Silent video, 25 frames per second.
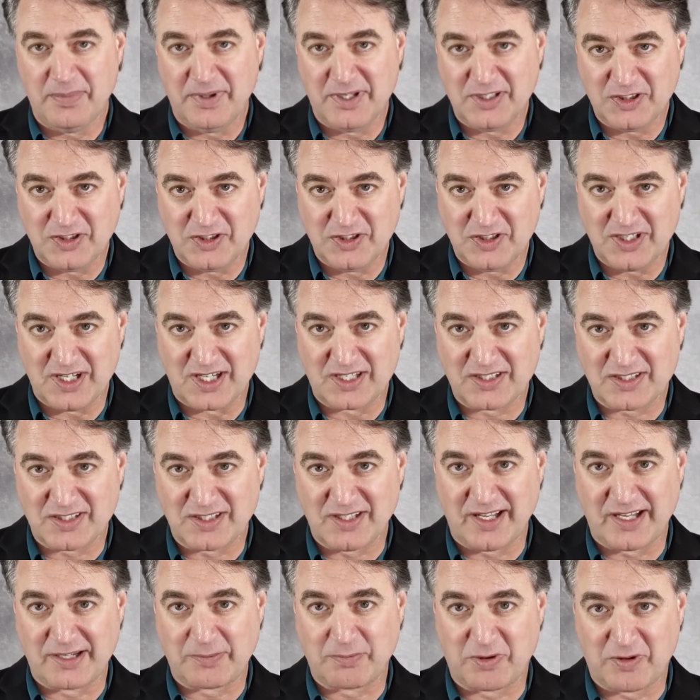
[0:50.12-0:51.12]
but
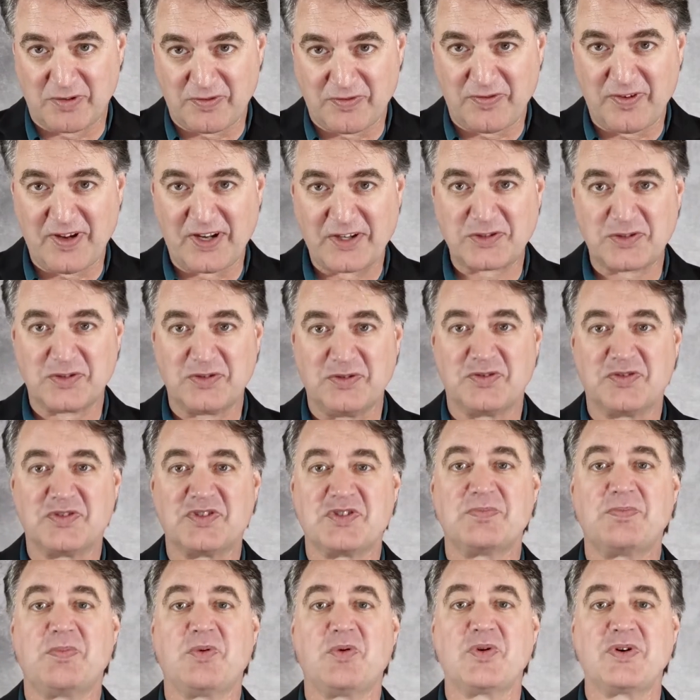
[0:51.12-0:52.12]
just like professional
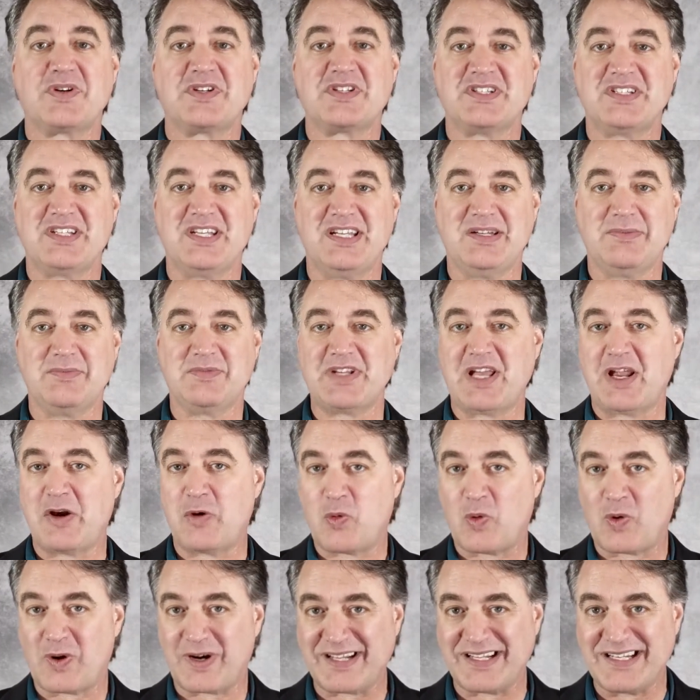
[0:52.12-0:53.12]
sports teams
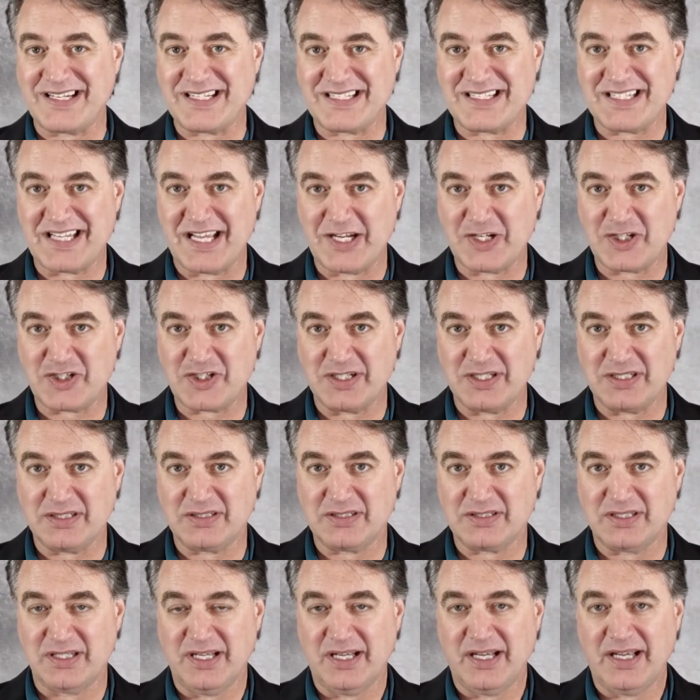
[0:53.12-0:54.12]
and
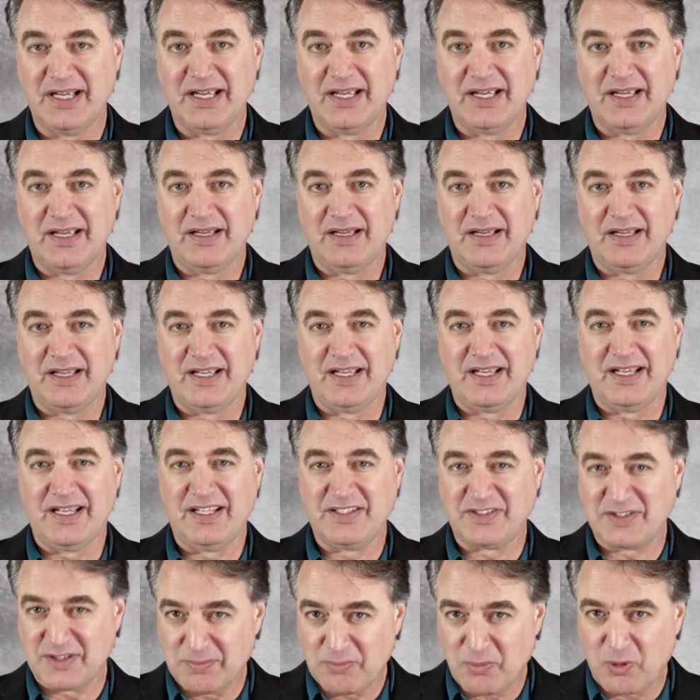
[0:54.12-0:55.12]
organizations,
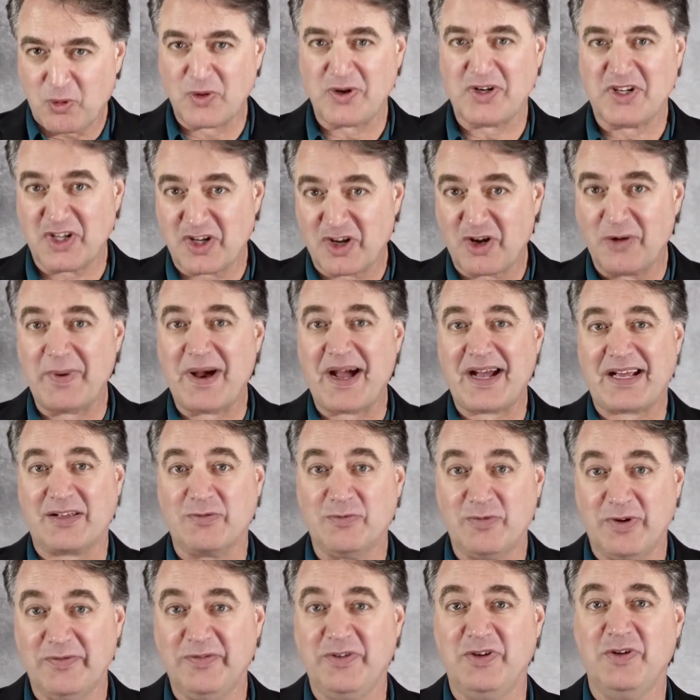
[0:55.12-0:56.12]
it's important to go back
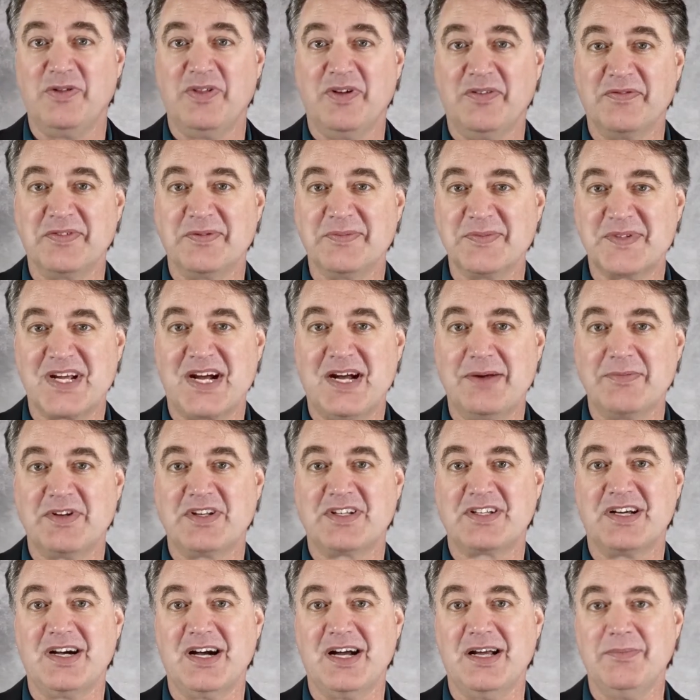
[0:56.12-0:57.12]
and review them from time
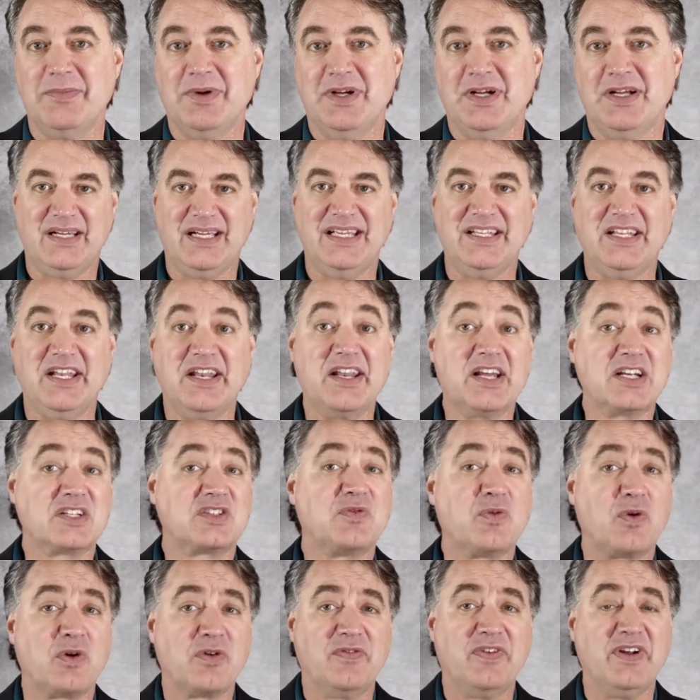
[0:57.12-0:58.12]
to time. In the
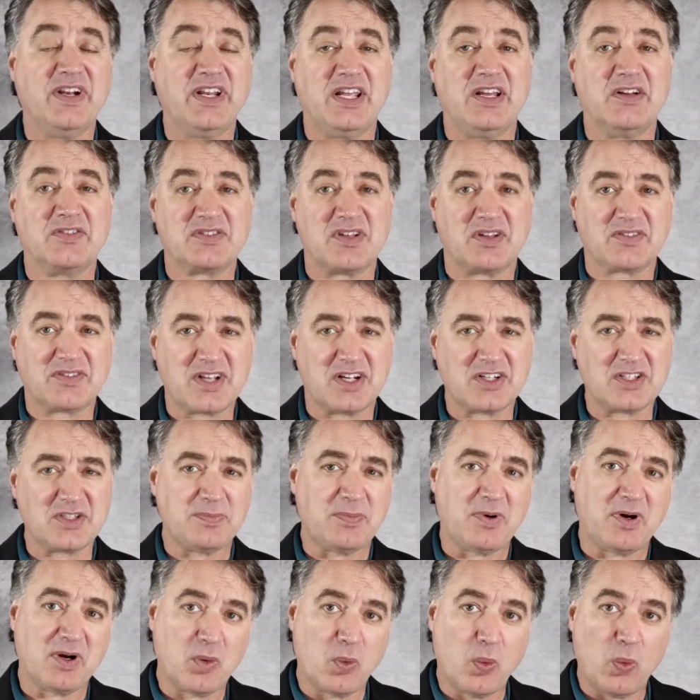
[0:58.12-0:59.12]
next four videos, I'll touch
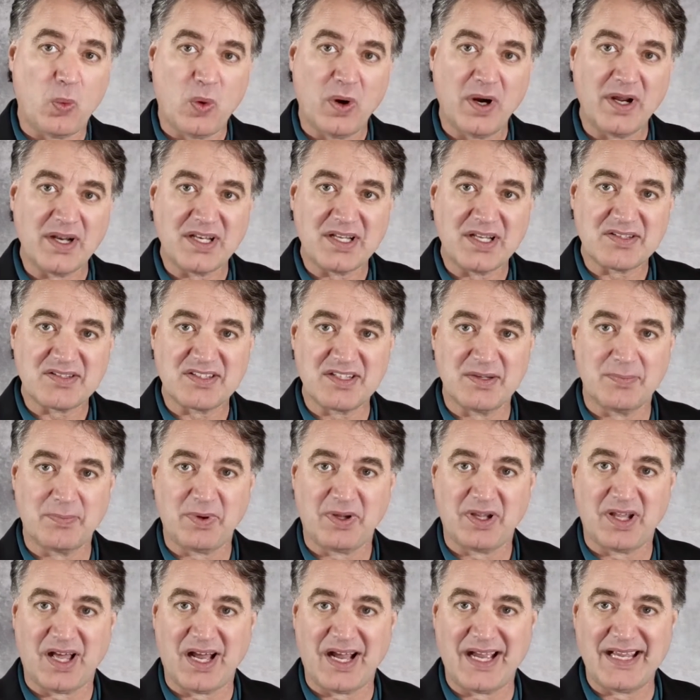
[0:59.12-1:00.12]
upon one
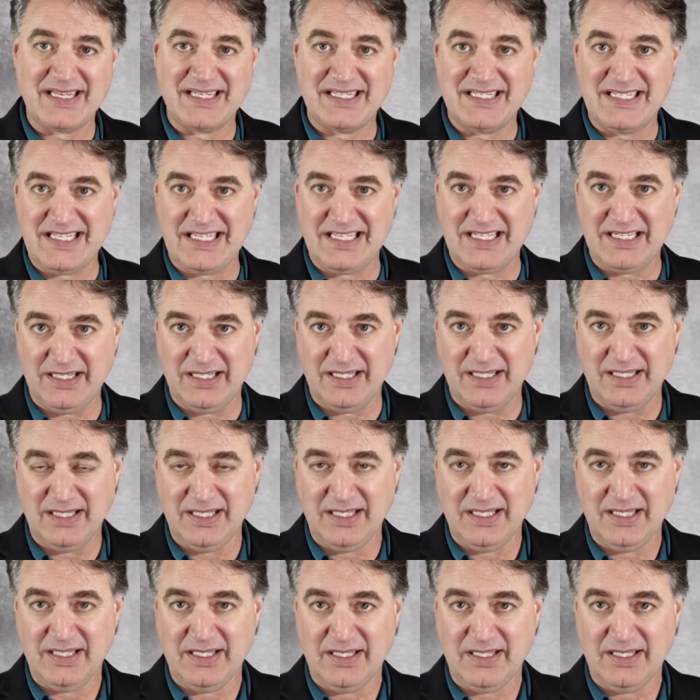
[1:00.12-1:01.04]
simple idea